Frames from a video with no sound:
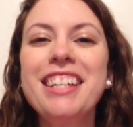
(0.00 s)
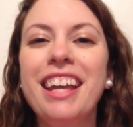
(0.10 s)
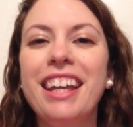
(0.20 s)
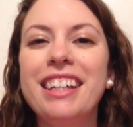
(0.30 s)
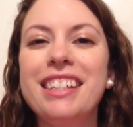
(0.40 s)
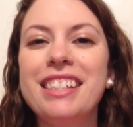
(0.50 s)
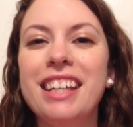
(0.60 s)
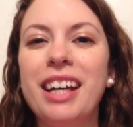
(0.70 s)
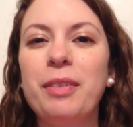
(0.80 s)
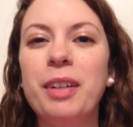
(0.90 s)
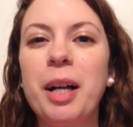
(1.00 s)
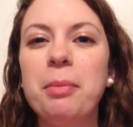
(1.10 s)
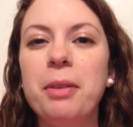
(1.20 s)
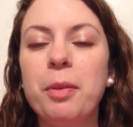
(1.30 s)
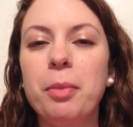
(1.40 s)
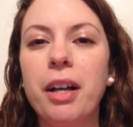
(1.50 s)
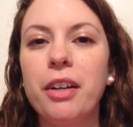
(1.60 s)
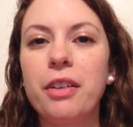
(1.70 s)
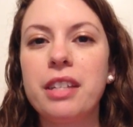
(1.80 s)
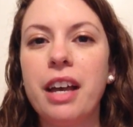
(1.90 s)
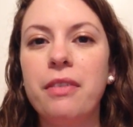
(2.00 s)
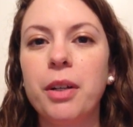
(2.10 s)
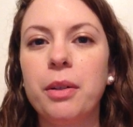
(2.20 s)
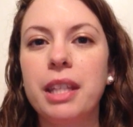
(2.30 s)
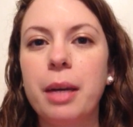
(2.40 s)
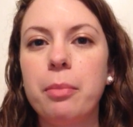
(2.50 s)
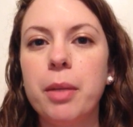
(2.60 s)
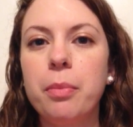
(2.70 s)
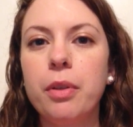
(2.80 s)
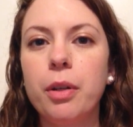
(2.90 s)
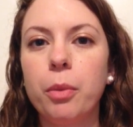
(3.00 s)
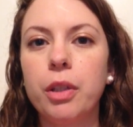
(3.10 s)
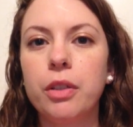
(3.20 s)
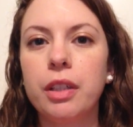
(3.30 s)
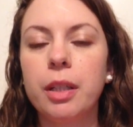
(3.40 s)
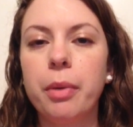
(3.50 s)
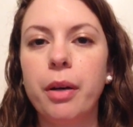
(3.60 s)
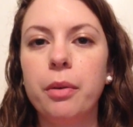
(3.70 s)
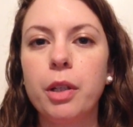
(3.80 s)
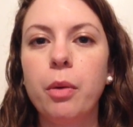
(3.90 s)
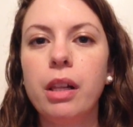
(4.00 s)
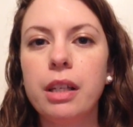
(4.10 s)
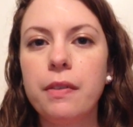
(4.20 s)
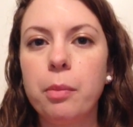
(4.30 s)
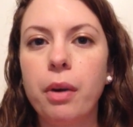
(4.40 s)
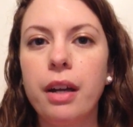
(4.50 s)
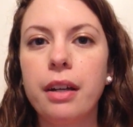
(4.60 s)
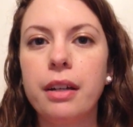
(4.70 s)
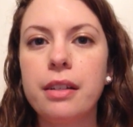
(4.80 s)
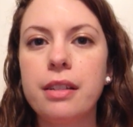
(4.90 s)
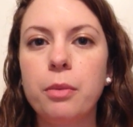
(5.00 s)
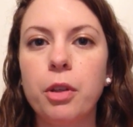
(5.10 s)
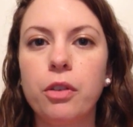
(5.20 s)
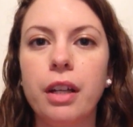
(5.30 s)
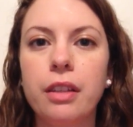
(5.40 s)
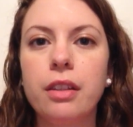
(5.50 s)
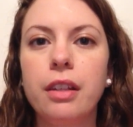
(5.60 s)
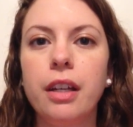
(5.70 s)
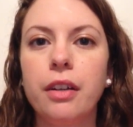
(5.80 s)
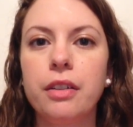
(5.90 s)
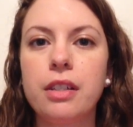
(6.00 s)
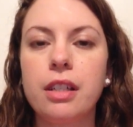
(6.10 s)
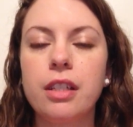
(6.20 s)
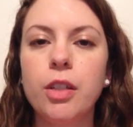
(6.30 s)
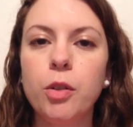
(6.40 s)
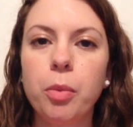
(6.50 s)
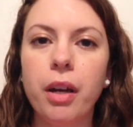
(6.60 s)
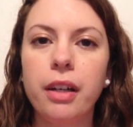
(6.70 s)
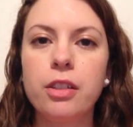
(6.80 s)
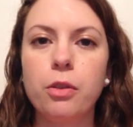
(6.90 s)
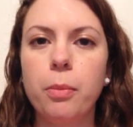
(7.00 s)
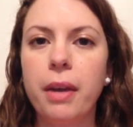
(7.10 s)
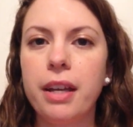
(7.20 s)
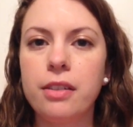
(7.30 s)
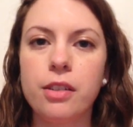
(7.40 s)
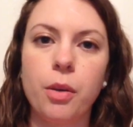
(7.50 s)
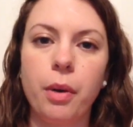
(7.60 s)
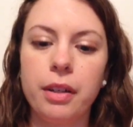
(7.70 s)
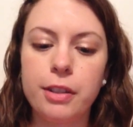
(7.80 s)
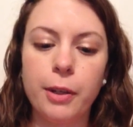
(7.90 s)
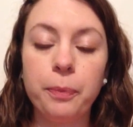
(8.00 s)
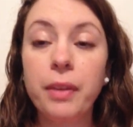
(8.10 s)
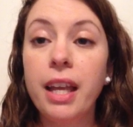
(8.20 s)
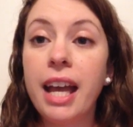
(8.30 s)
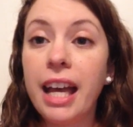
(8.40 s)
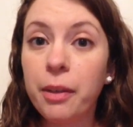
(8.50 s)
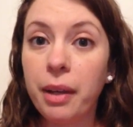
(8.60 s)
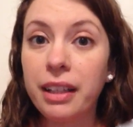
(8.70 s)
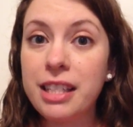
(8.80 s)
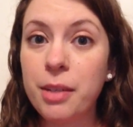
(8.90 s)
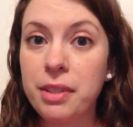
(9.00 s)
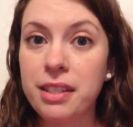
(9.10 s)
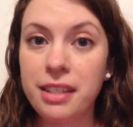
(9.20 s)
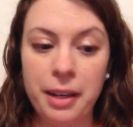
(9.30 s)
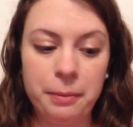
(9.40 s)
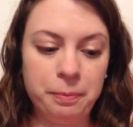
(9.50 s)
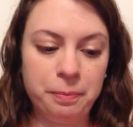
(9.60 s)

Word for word: and um, a couple of the bloggers have noted that people are wondering about the quality of the products and whether or not they're discontinued products in the bags and so on. So, anyway, let's see what's inside.